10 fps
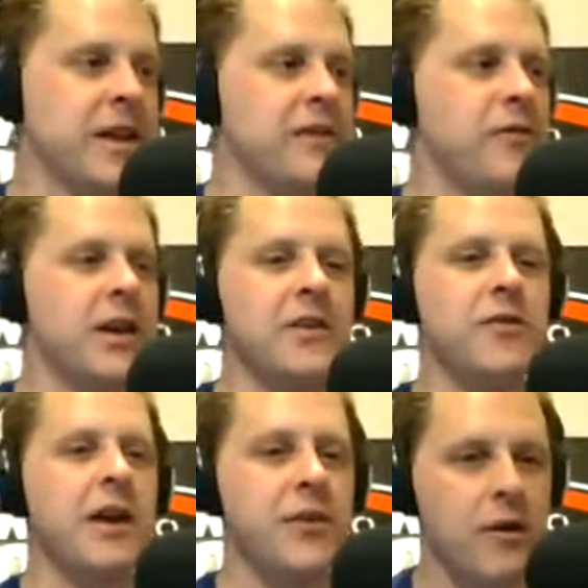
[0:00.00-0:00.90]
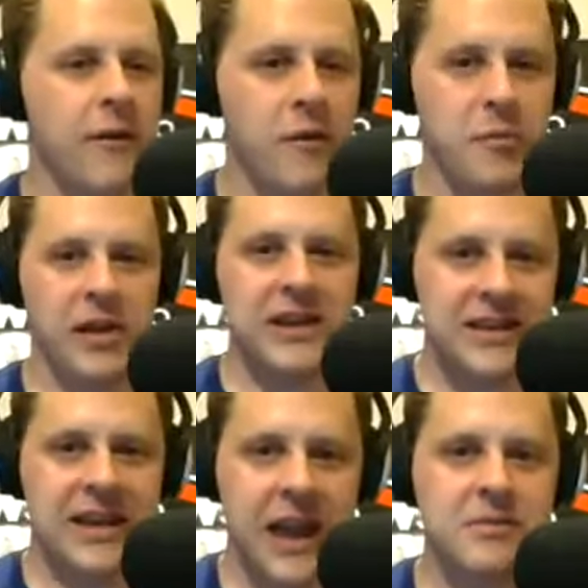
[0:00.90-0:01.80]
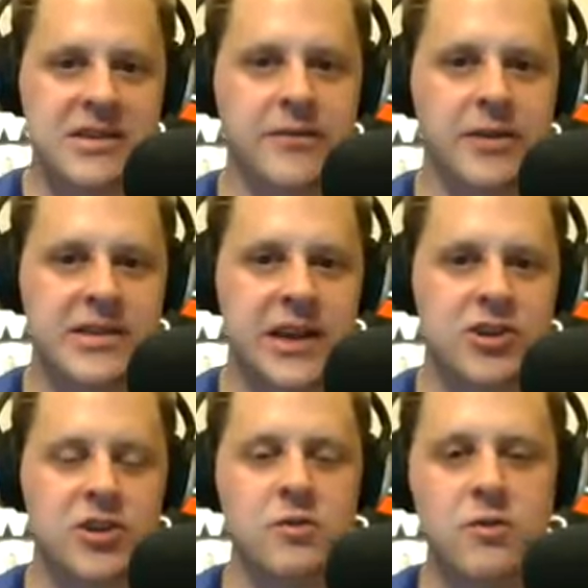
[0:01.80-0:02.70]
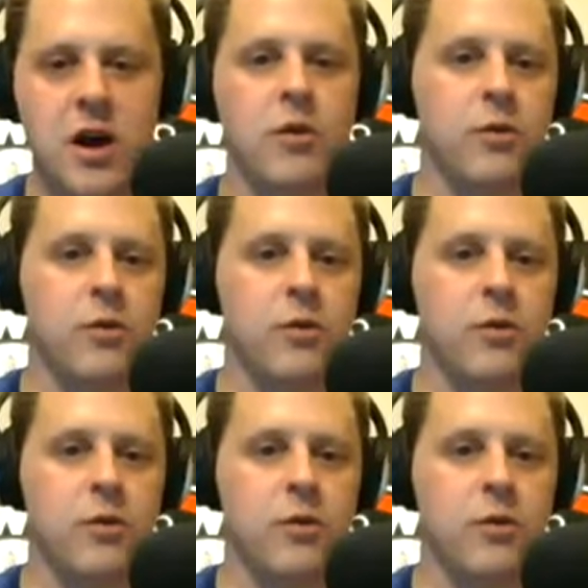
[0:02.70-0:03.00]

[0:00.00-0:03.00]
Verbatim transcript: for any of you out there who have ever played the game civilization you know